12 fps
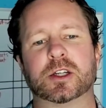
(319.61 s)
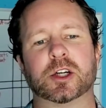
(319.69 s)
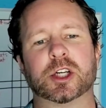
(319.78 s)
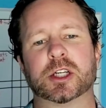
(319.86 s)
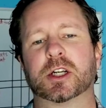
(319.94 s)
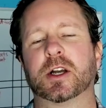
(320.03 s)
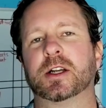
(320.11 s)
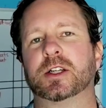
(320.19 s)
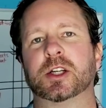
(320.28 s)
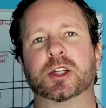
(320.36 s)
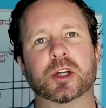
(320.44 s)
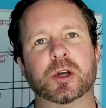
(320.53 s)
they're just going
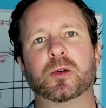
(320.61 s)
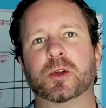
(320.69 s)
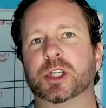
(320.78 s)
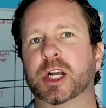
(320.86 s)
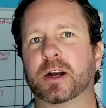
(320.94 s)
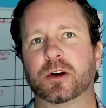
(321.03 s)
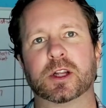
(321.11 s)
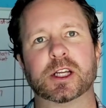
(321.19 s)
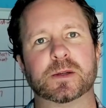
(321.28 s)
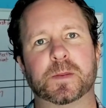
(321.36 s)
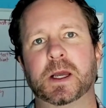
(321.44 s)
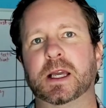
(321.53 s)
to do, generally
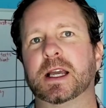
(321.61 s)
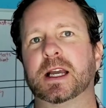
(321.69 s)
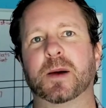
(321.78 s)
speaking,